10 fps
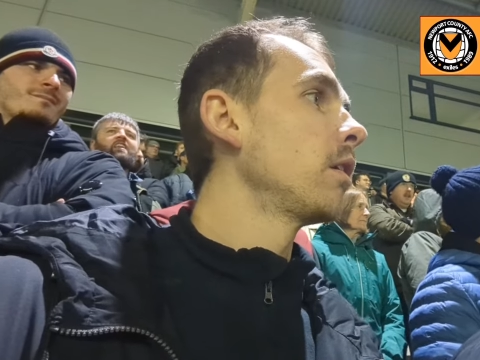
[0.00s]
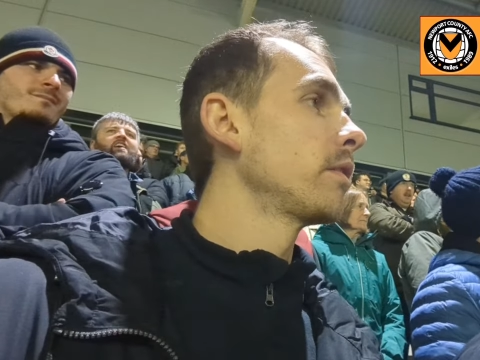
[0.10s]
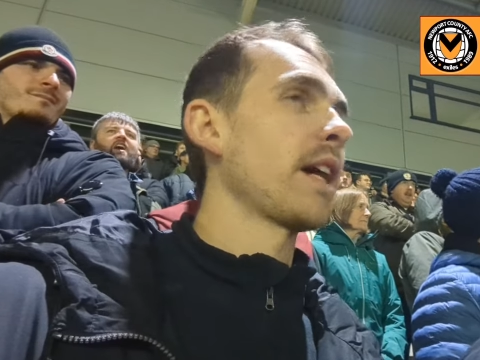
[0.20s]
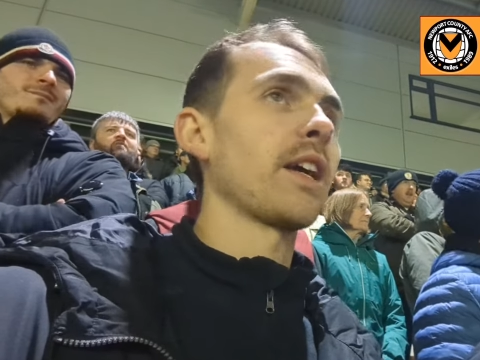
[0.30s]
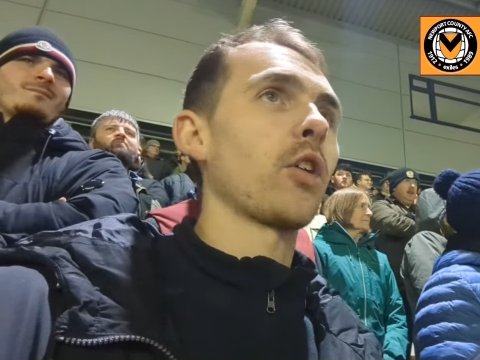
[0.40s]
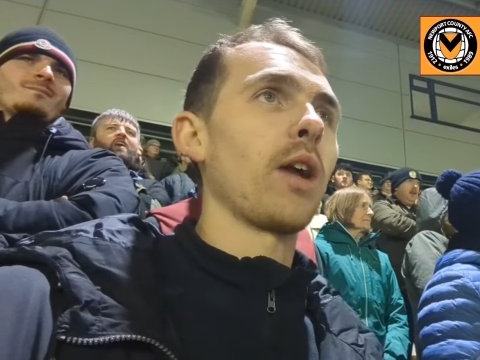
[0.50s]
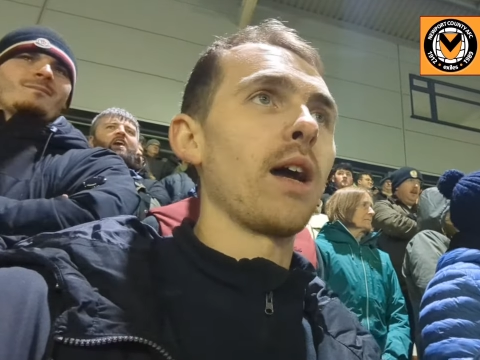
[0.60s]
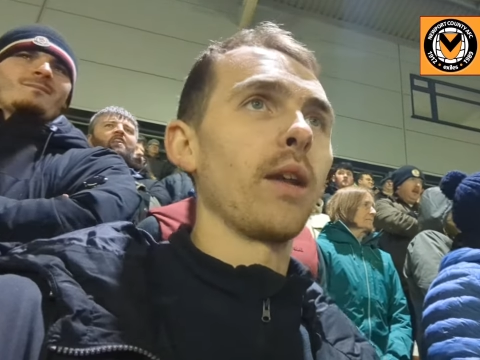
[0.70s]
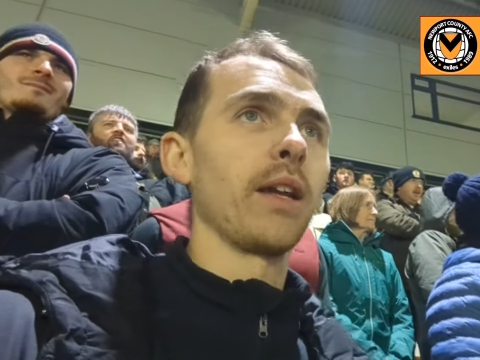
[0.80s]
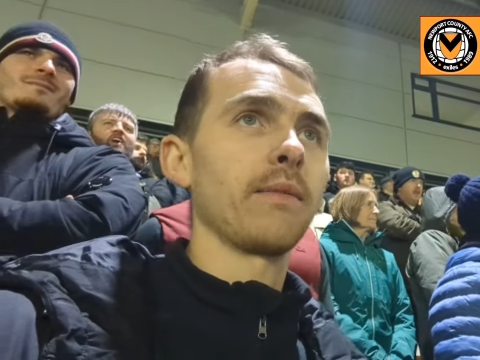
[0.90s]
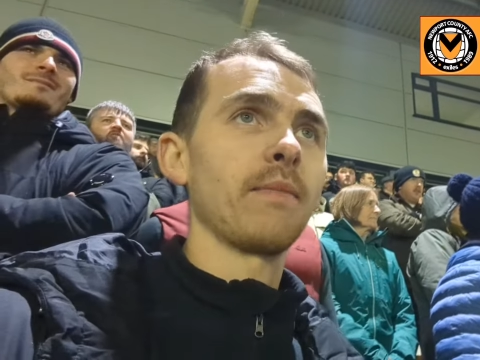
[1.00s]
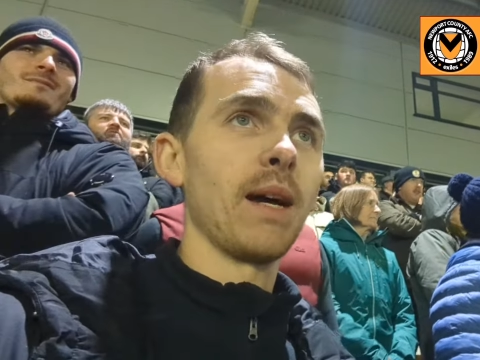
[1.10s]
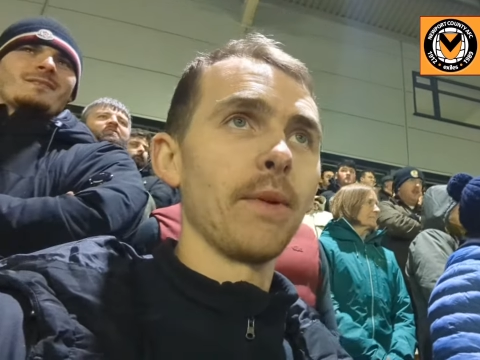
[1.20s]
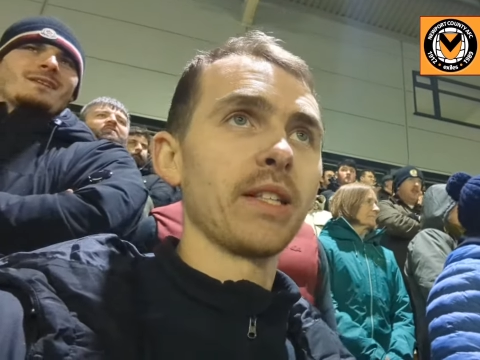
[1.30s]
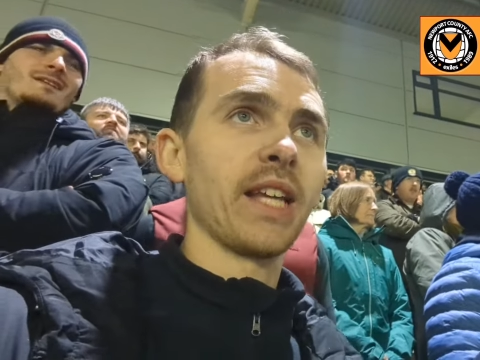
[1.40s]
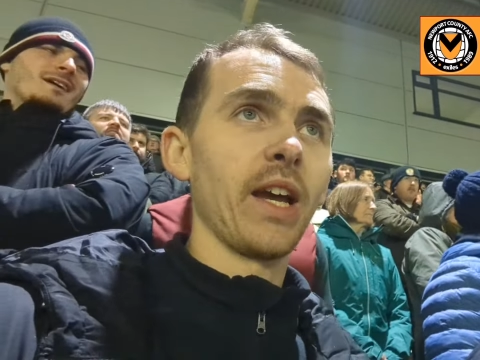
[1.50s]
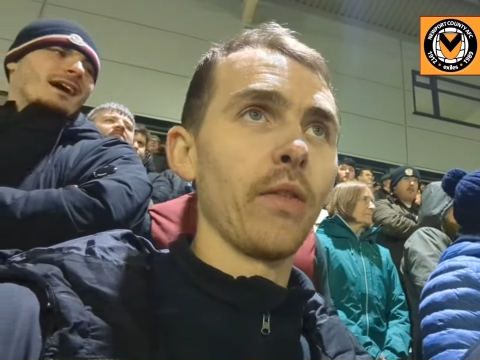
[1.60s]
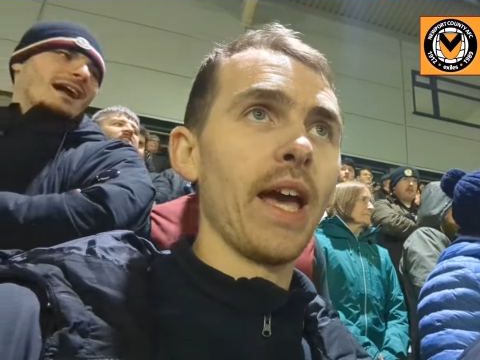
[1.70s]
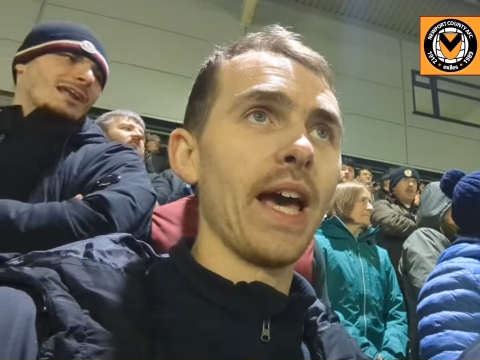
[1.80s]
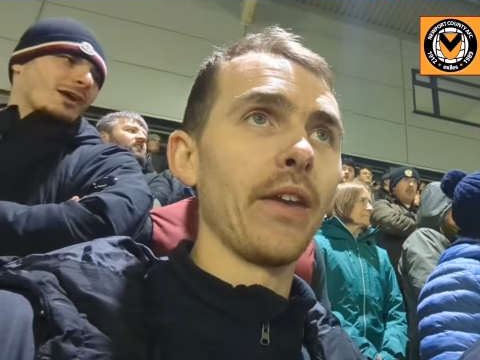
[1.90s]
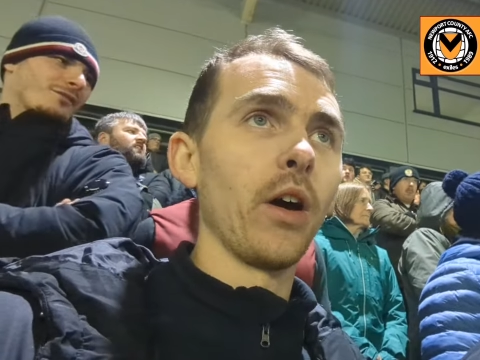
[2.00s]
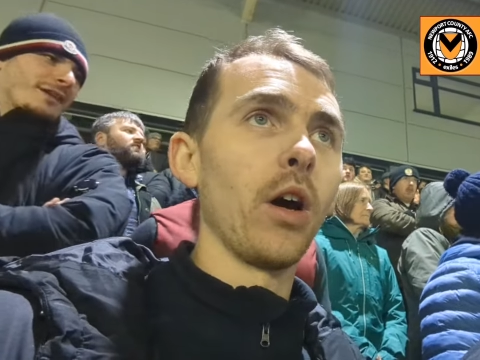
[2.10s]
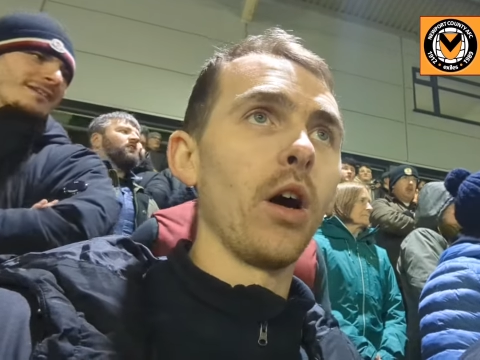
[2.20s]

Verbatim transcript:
Speaker 1: Dan Crowley, I'm going to say on the head of